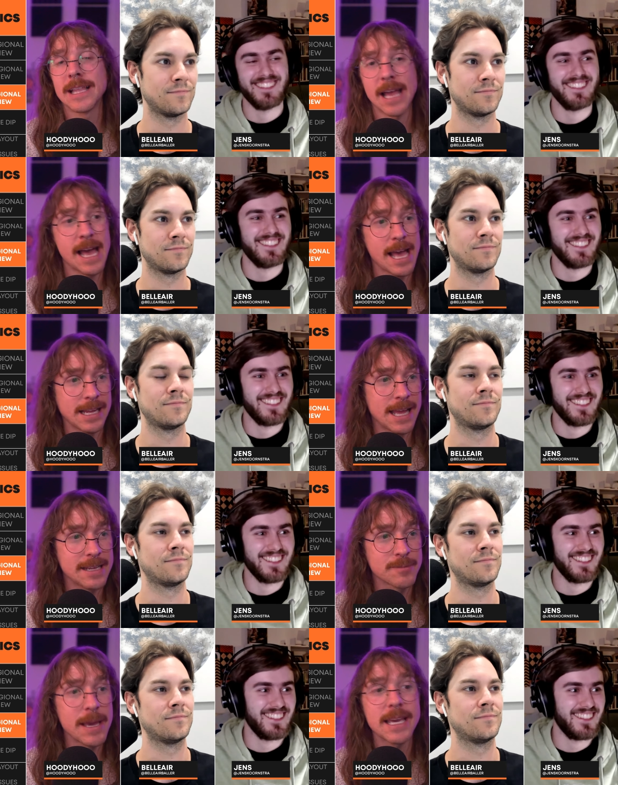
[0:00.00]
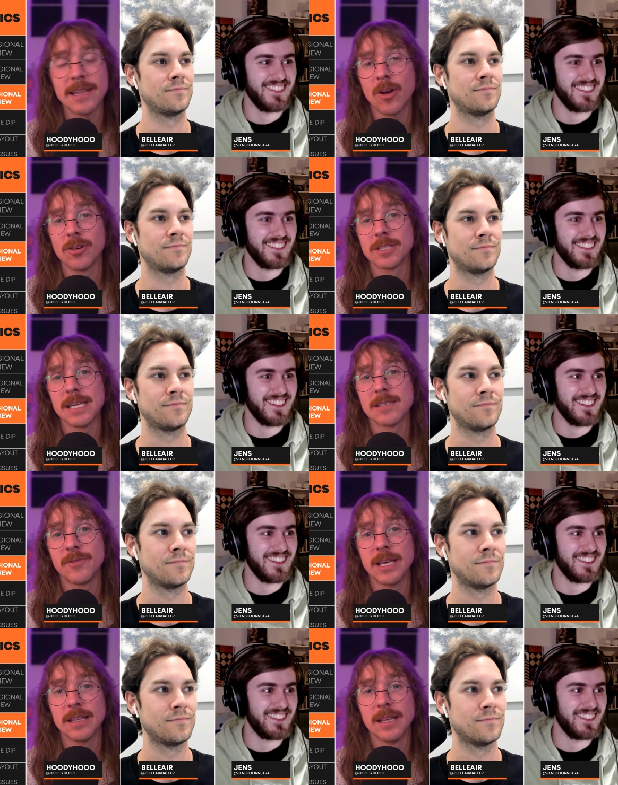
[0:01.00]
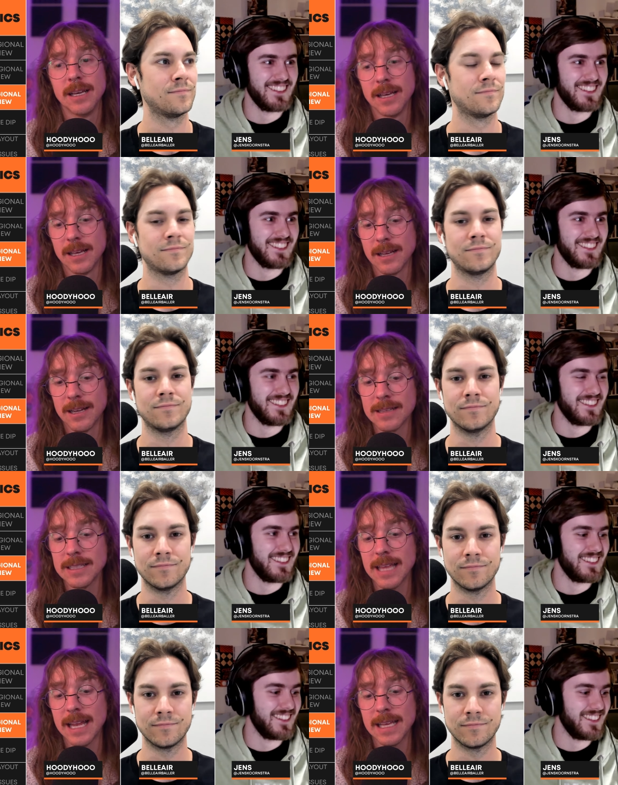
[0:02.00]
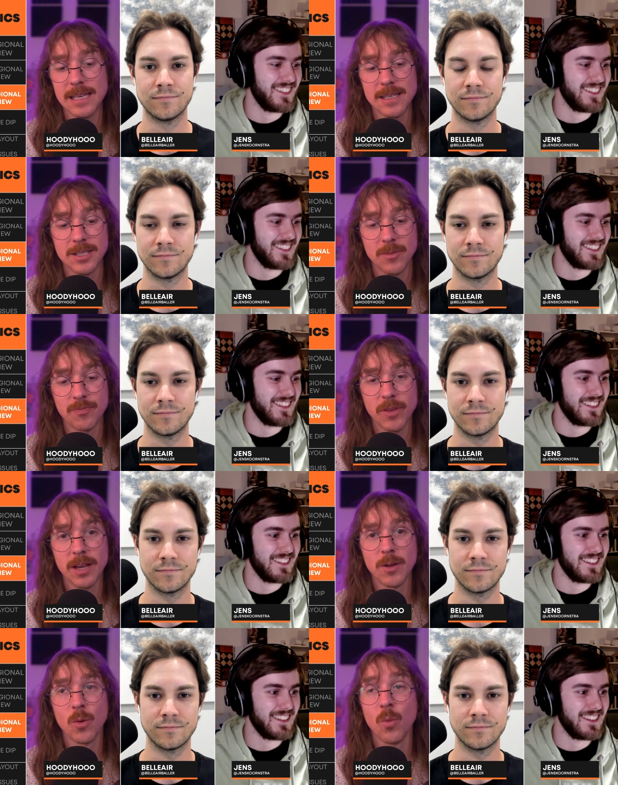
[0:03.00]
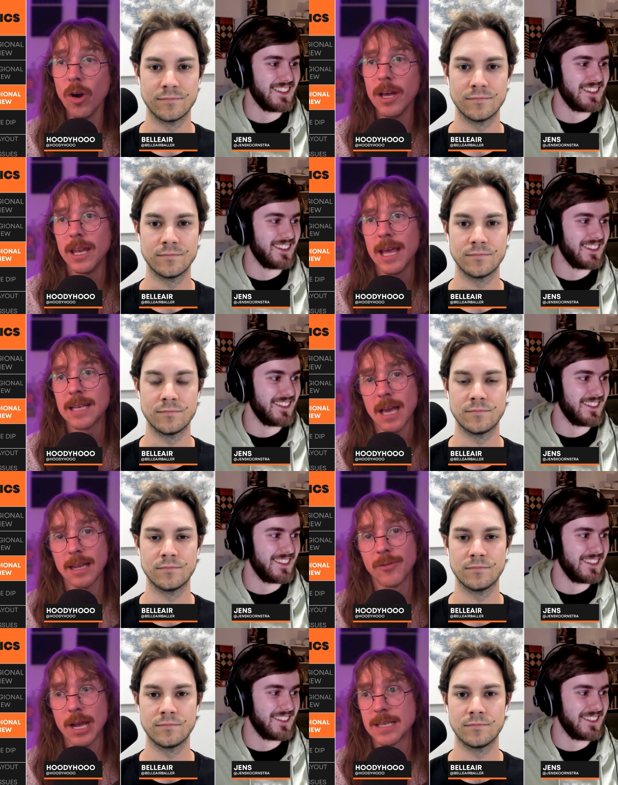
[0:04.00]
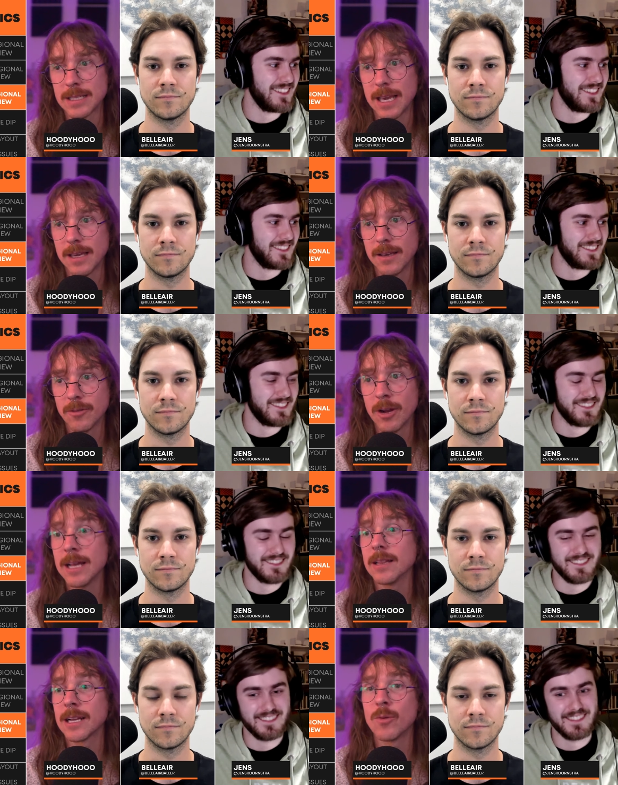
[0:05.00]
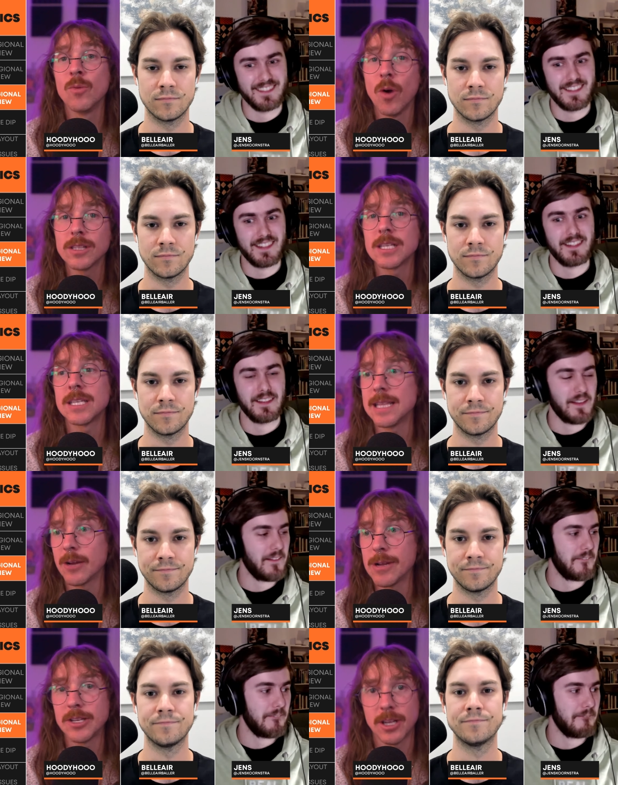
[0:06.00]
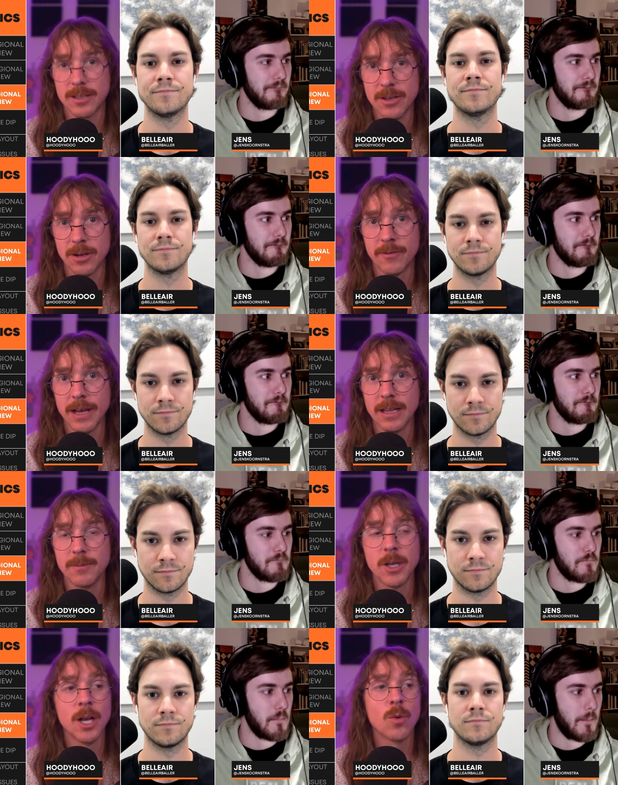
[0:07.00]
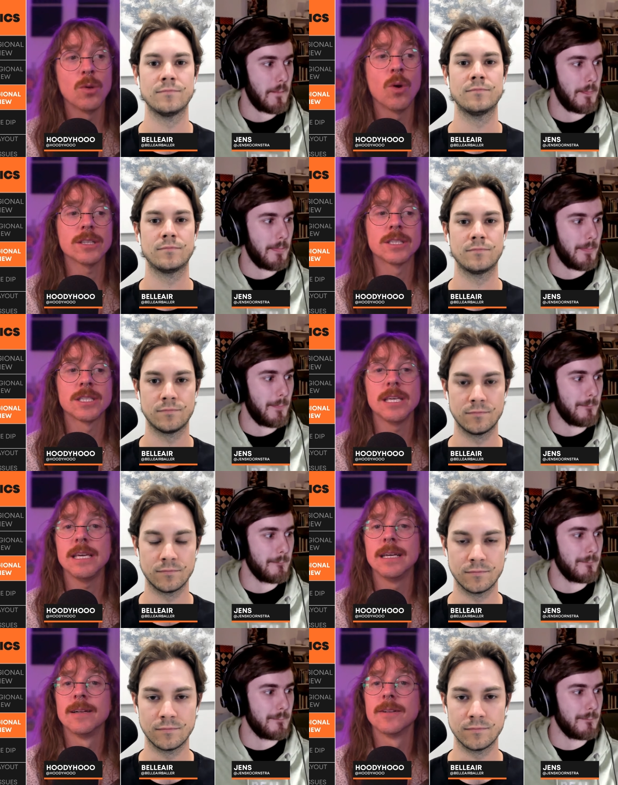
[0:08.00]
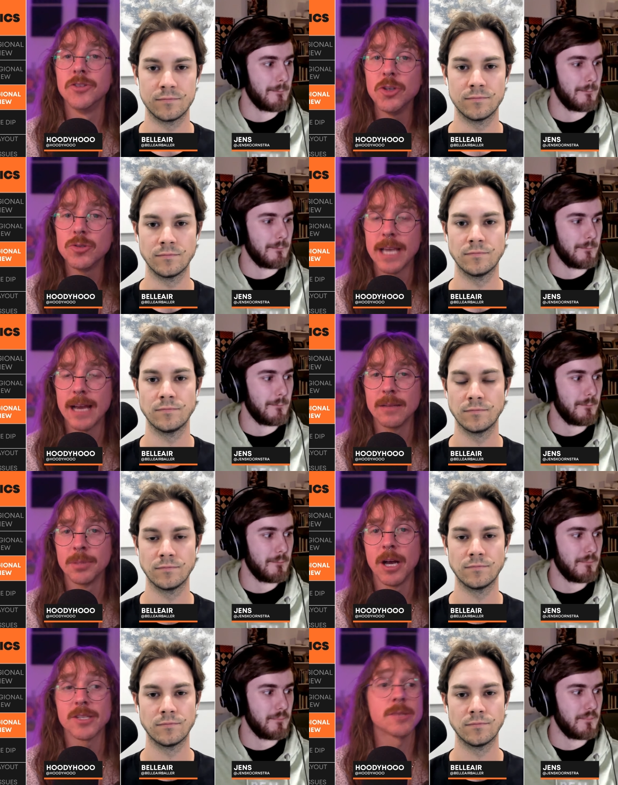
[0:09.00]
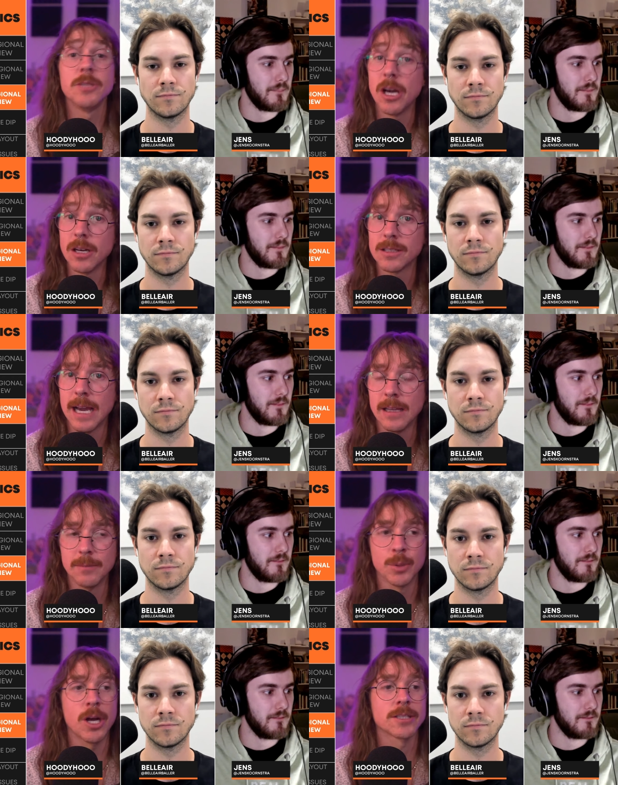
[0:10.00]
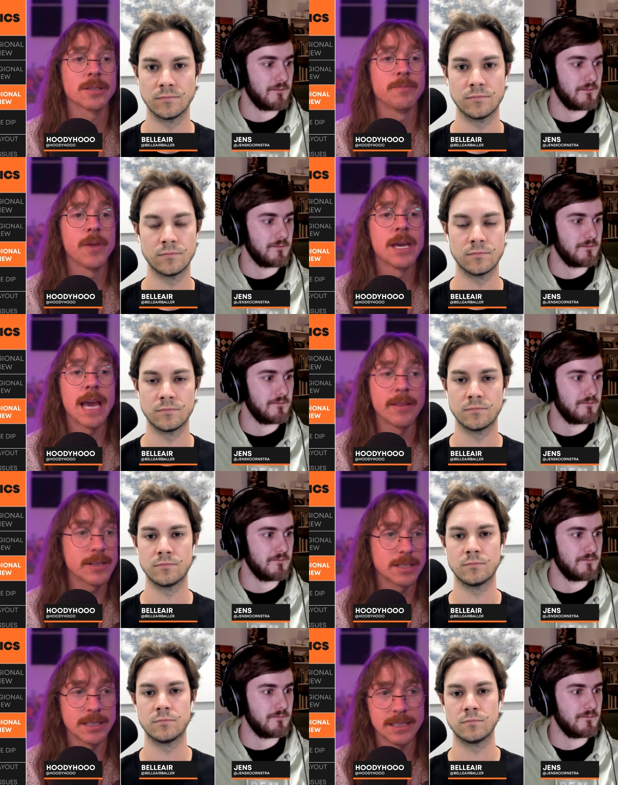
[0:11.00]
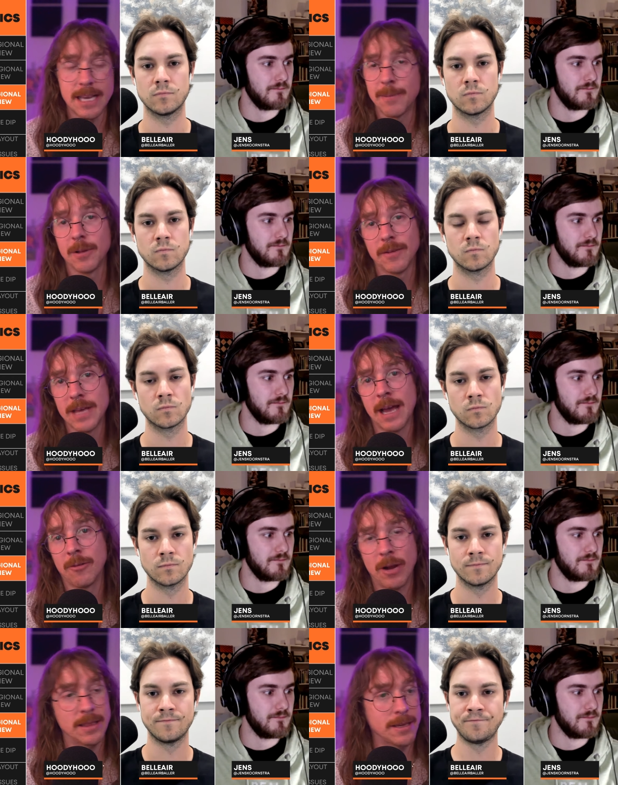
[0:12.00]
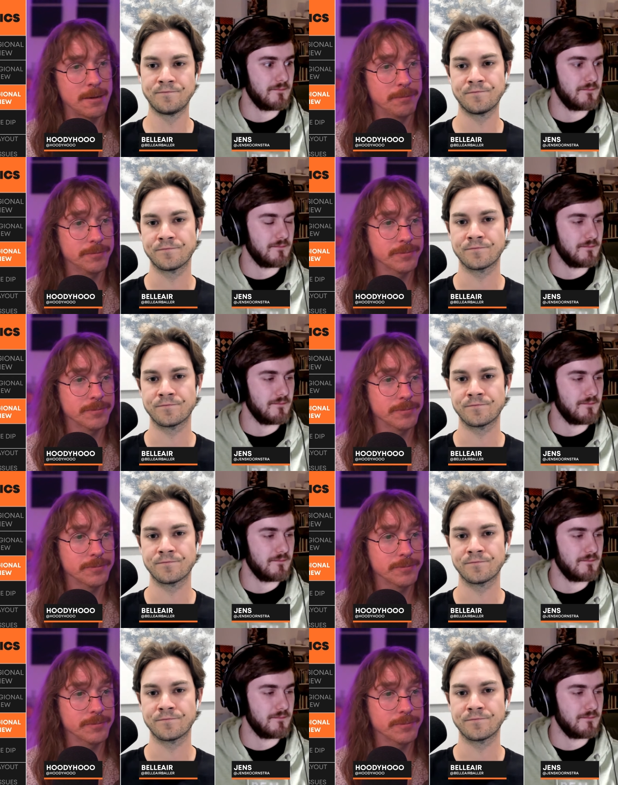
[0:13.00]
Speaker 1: and, and, and is making the RLCS event. I think that is one, exciting for SSA, right? Like we want to see that region continue to develop. We want to see new talent blossom, young talent blossom. And this is an example of that right there.